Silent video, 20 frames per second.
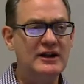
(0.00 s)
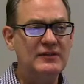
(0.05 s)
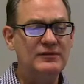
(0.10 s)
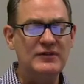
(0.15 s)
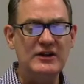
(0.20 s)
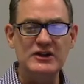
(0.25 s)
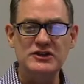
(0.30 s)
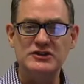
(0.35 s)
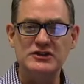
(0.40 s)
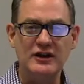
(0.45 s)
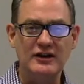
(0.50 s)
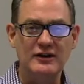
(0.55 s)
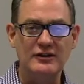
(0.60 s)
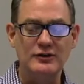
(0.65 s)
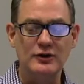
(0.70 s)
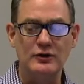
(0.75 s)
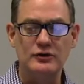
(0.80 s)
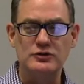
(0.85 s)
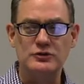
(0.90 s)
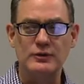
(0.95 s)
These young
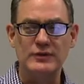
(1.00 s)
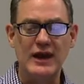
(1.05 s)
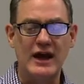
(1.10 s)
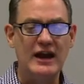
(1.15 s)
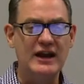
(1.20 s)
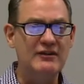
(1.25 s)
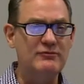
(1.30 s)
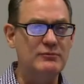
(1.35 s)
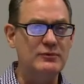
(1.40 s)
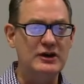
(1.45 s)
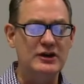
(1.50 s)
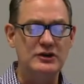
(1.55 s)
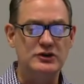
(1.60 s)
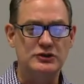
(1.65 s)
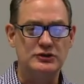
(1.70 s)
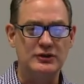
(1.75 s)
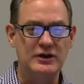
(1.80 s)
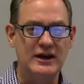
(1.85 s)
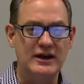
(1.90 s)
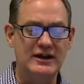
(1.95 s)
adults, without even being
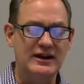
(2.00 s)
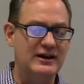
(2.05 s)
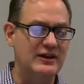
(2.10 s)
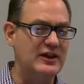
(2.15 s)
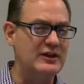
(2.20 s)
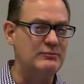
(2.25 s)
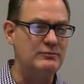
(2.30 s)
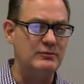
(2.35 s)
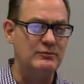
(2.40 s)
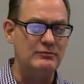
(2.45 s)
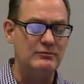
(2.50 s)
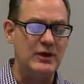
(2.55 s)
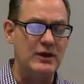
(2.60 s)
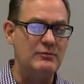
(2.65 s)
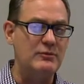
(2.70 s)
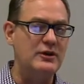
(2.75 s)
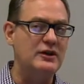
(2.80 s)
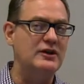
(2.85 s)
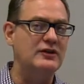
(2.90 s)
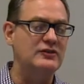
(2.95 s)
trained, and I think
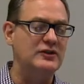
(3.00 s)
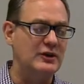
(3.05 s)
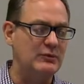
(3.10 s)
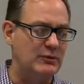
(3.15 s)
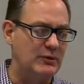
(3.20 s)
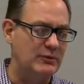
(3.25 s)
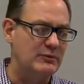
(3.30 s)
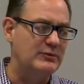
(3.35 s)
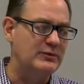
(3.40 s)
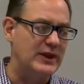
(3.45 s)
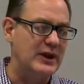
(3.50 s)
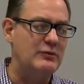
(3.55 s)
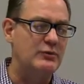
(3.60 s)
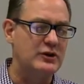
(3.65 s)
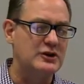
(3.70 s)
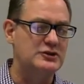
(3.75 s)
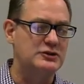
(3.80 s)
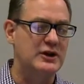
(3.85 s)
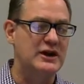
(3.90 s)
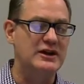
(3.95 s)
maybe because they
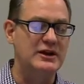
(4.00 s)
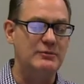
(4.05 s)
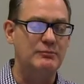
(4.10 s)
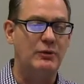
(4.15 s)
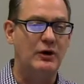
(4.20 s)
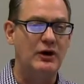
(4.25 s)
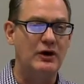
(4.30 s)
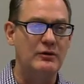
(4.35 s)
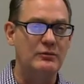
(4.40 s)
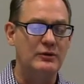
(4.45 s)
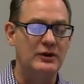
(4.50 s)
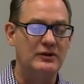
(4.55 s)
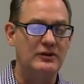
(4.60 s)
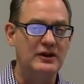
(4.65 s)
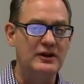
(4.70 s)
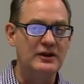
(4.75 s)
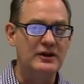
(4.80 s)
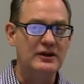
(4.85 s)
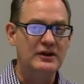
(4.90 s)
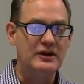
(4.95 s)
were trained in part with,
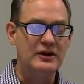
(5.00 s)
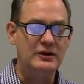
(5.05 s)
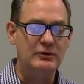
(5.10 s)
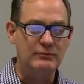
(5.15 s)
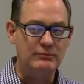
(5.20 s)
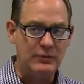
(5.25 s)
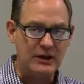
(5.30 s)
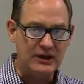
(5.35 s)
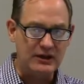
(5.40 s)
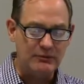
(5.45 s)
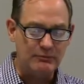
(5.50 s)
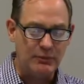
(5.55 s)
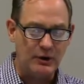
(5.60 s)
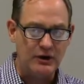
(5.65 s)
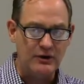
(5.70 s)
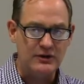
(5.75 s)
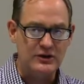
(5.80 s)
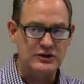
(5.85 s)
you know, being in part of the